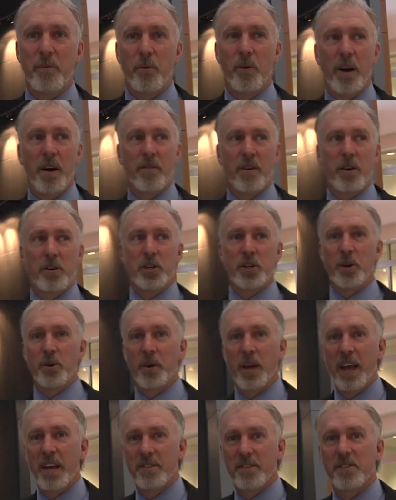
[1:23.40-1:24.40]
And the
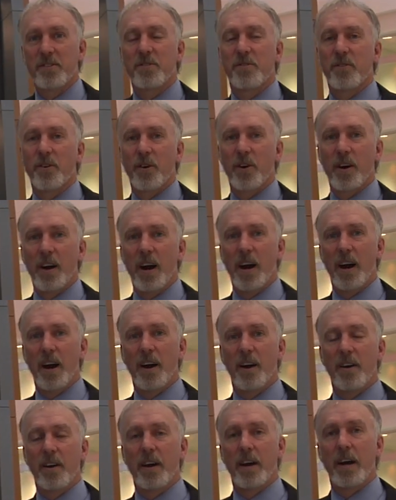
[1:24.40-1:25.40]
result, Tellabs
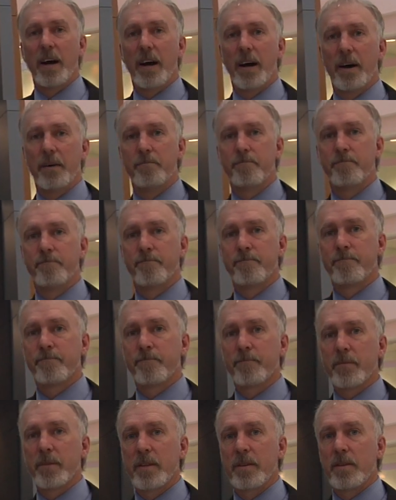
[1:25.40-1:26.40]
reduced its legal
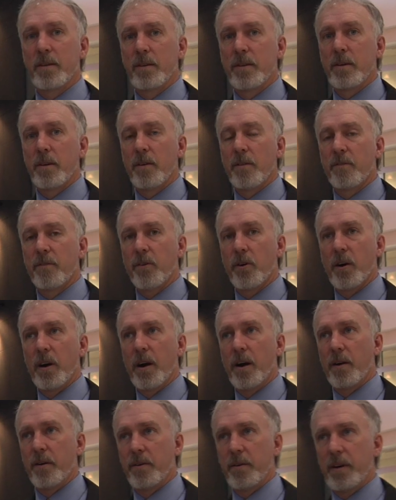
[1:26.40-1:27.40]
expenses between
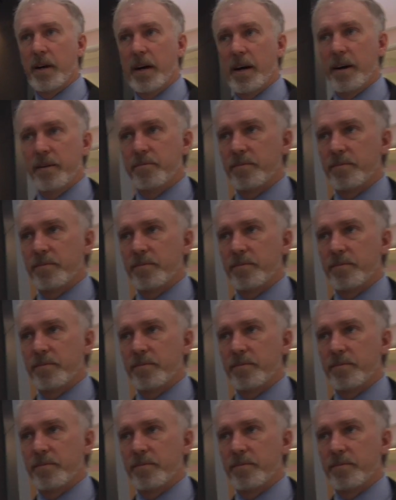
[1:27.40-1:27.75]
5 and 6